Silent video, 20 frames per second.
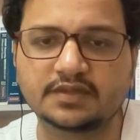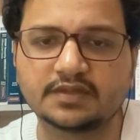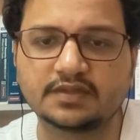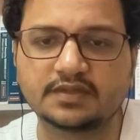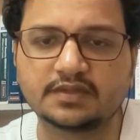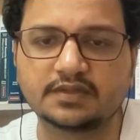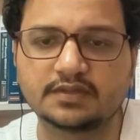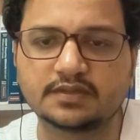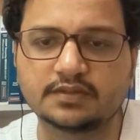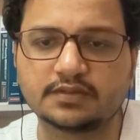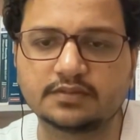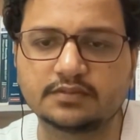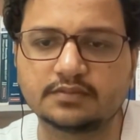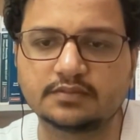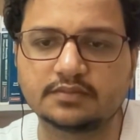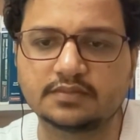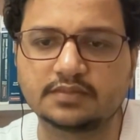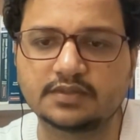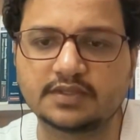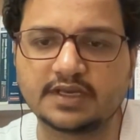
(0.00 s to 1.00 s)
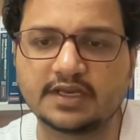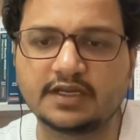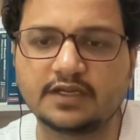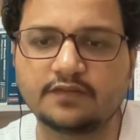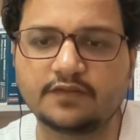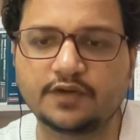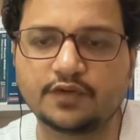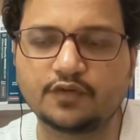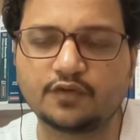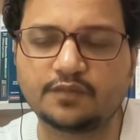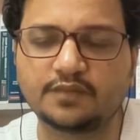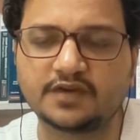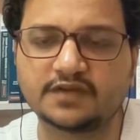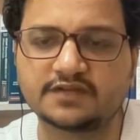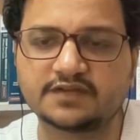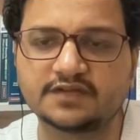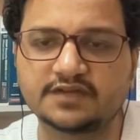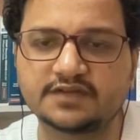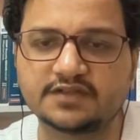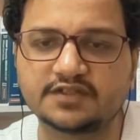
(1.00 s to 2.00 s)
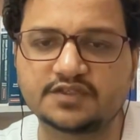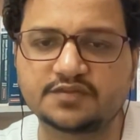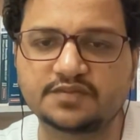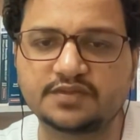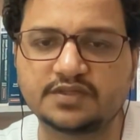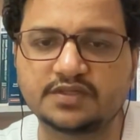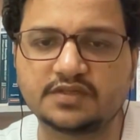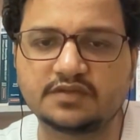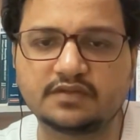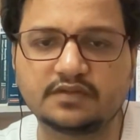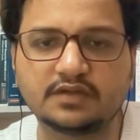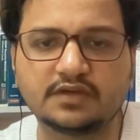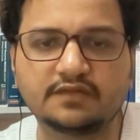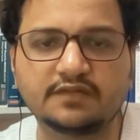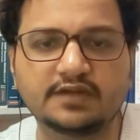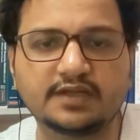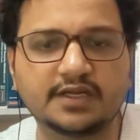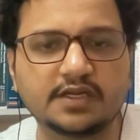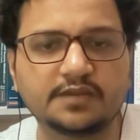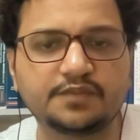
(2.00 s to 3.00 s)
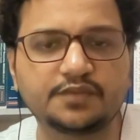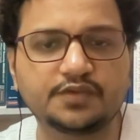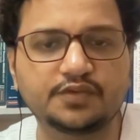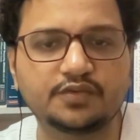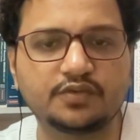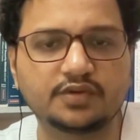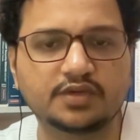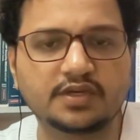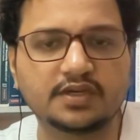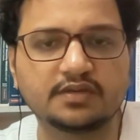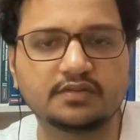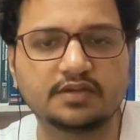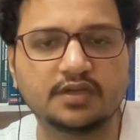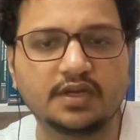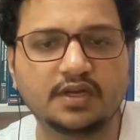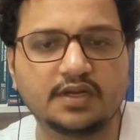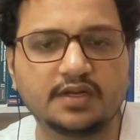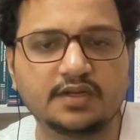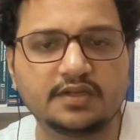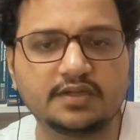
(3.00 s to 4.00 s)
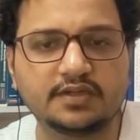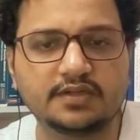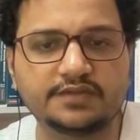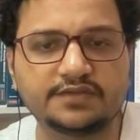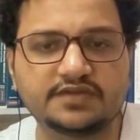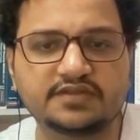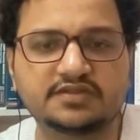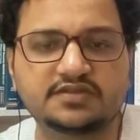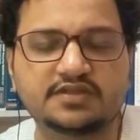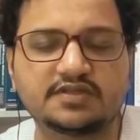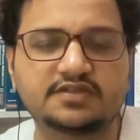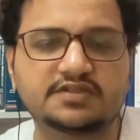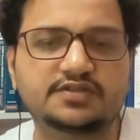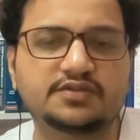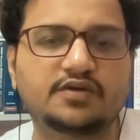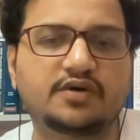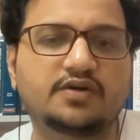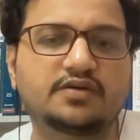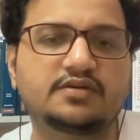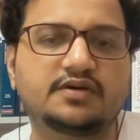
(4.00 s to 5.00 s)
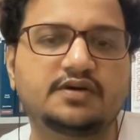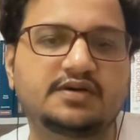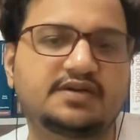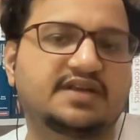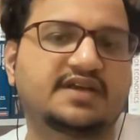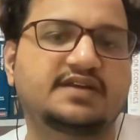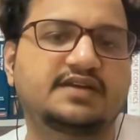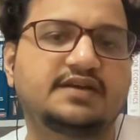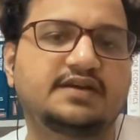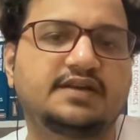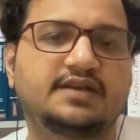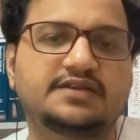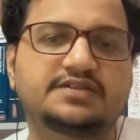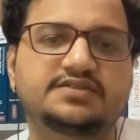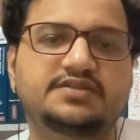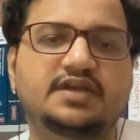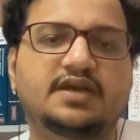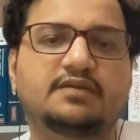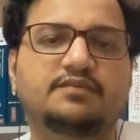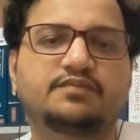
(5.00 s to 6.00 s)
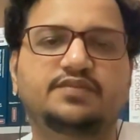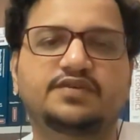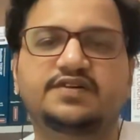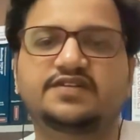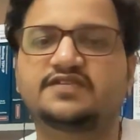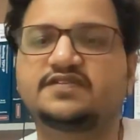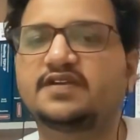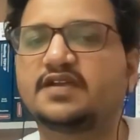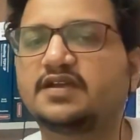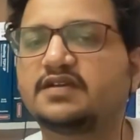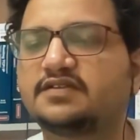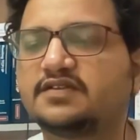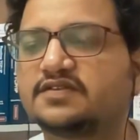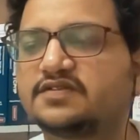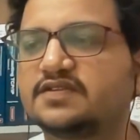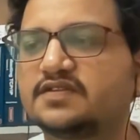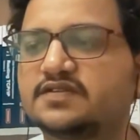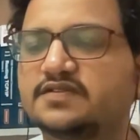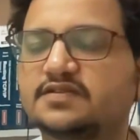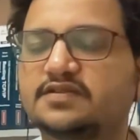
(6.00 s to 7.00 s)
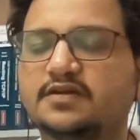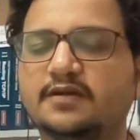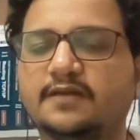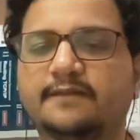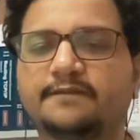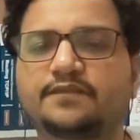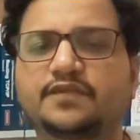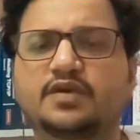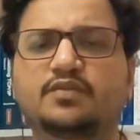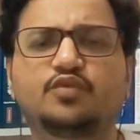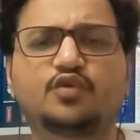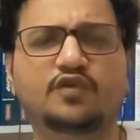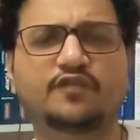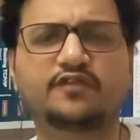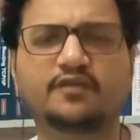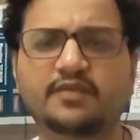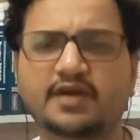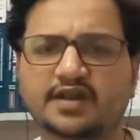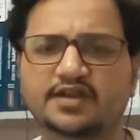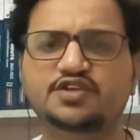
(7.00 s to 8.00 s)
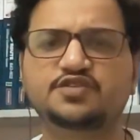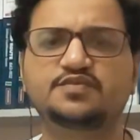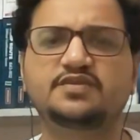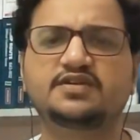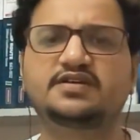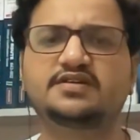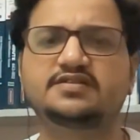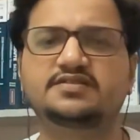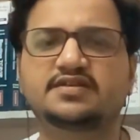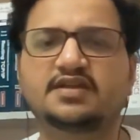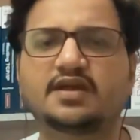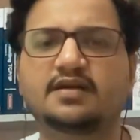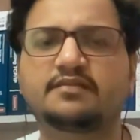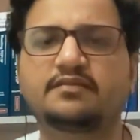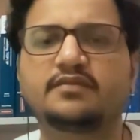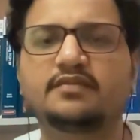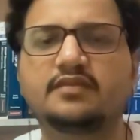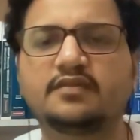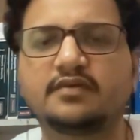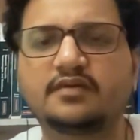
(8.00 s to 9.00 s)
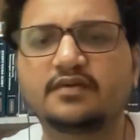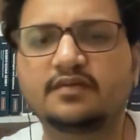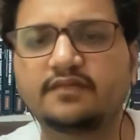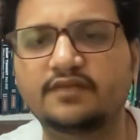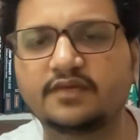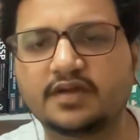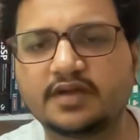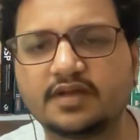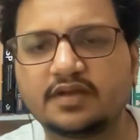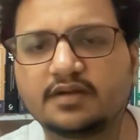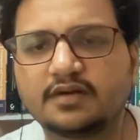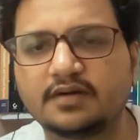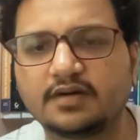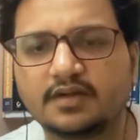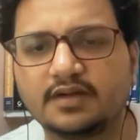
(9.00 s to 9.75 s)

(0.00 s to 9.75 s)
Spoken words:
uh, Cali, why you'll pass the SSP, it will help you, okay, this is not a technical exam per se, this is a more of a management exam where